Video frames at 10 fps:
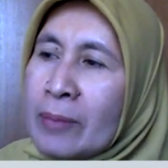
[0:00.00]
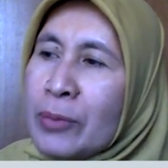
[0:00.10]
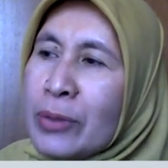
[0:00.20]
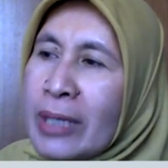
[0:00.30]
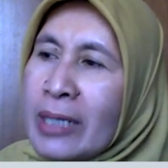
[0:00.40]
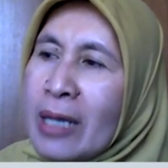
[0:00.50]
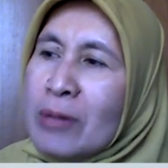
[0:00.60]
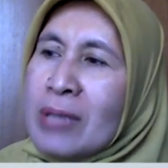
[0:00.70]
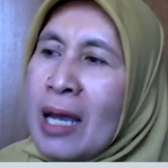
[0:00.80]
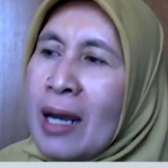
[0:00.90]
Brunei
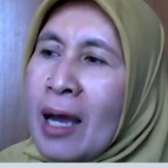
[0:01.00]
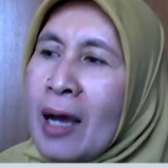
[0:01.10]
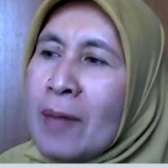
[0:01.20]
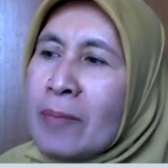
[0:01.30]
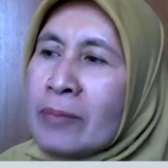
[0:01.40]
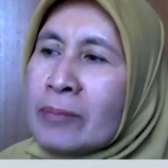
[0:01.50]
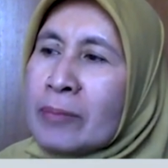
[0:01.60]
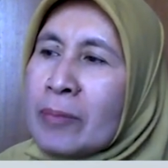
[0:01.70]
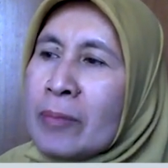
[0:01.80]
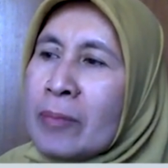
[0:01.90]
Darussalam
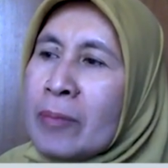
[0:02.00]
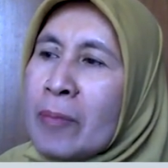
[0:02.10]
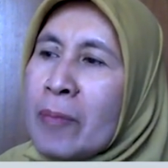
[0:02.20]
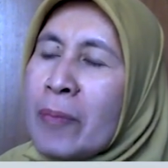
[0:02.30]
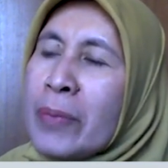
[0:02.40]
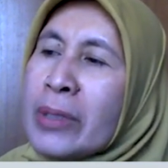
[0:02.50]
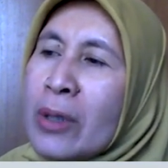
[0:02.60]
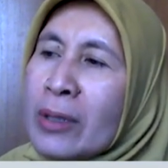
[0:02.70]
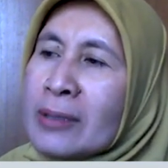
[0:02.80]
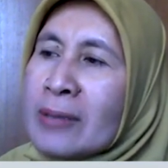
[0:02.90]

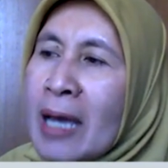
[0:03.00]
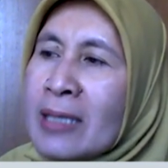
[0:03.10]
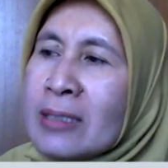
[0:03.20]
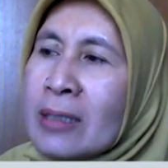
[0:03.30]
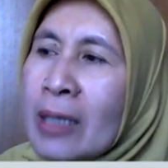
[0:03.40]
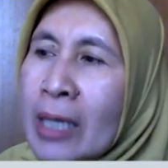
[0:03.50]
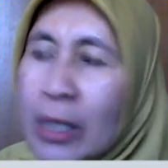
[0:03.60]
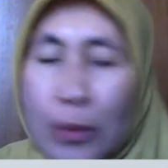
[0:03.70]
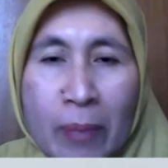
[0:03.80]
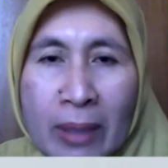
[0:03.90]
prioritize
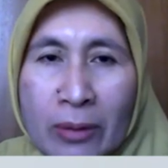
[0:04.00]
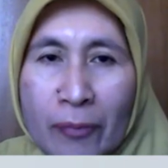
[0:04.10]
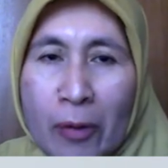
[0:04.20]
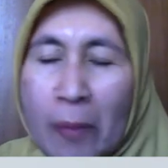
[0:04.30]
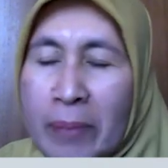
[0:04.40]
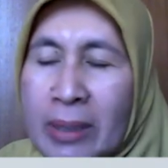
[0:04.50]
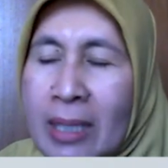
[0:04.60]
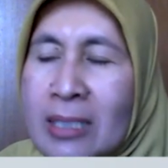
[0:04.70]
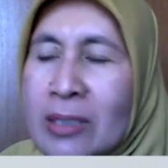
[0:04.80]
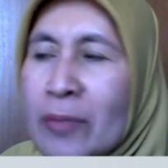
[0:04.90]
human development
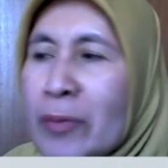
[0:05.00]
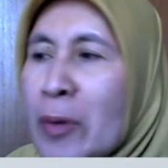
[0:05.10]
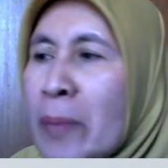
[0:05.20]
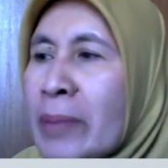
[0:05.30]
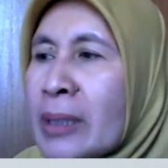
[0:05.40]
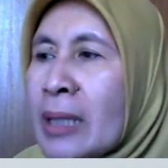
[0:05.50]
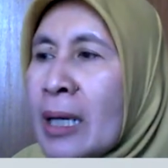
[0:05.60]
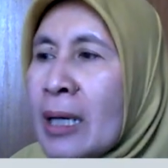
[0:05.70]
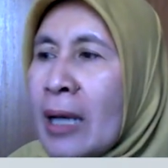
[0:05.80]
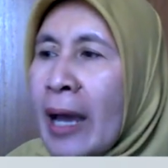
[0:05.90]
as development
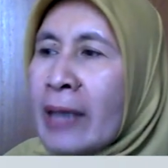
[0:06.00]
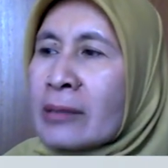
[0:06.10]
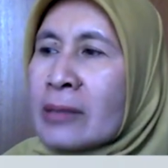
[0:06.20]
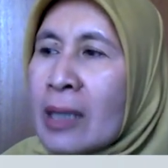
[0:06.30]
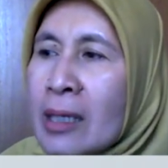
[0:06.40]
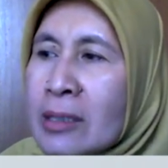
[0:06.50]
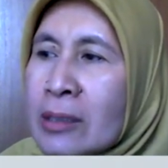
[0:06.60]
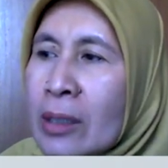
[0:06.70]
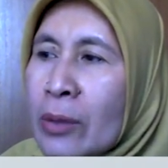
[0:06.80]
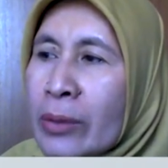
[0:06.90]
actors
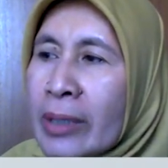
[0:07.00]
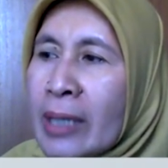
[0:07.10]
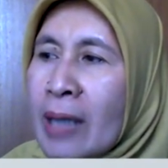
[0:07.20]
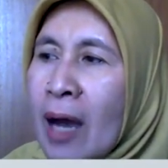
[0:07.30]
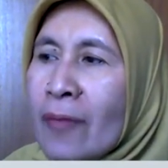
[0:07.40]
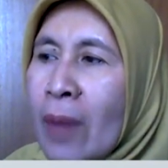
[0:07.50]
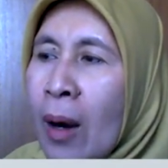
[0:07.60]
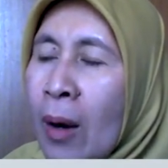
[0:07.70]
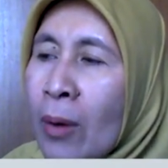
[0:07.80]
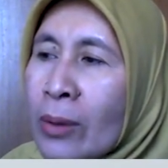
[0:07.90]
who can
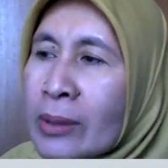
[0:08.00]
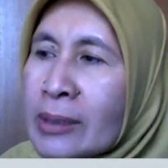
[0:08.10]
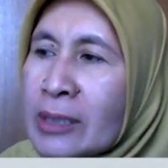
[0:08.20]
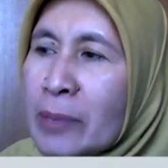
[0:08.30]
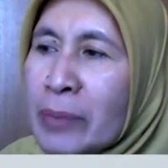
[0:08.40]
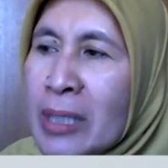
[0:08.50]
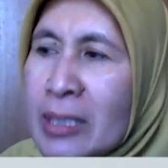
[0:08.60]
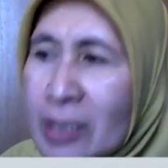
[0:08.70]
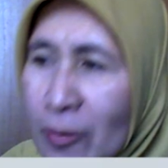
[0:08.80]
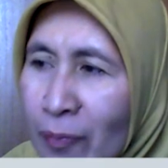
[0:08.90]
uphold the
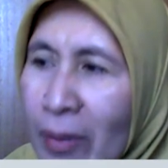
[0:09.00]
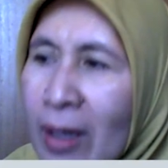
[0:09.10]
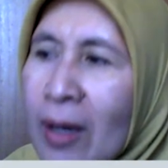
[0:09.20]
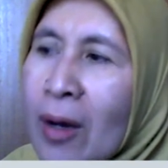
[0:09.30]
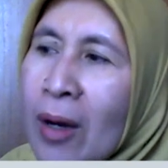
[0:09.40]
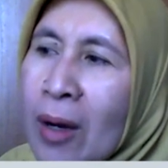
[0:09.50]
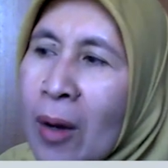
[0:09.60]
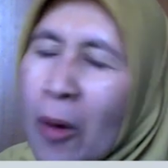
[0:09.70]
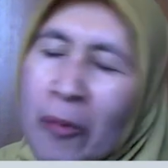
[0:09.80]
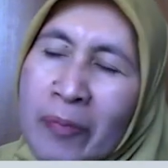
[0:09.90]
principle
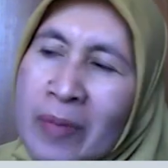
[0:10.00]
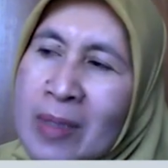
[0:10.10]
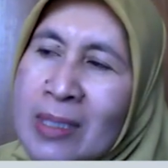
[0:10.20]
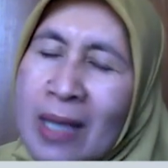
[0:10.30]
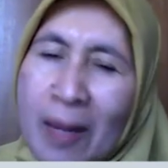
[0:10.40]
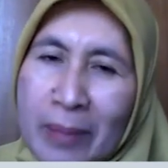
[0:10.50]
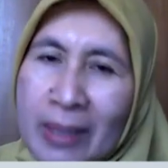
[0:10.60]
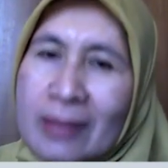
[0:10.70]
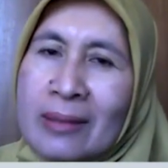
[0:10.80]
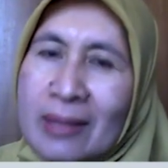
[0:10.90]
of
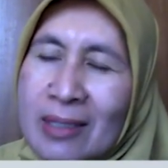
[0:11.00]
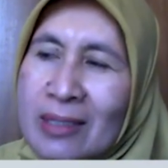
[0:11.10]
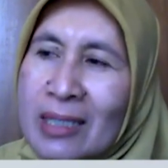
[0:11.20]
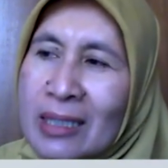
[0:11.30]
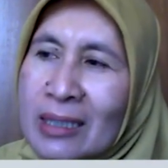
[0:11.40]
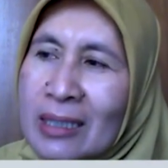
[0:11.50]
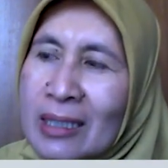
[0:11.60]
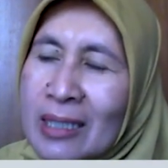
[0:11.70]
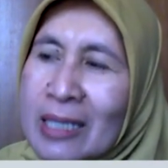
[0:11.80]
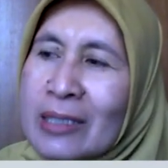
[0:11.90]
Islamic teaching.
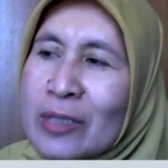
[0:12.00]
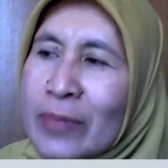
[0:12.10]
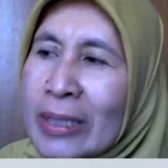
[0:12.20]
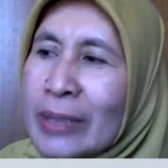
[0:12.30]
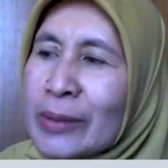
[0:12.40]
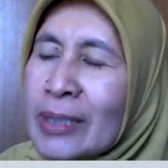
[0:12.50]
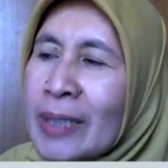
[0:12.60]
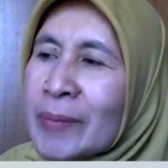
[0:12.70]
It is very good.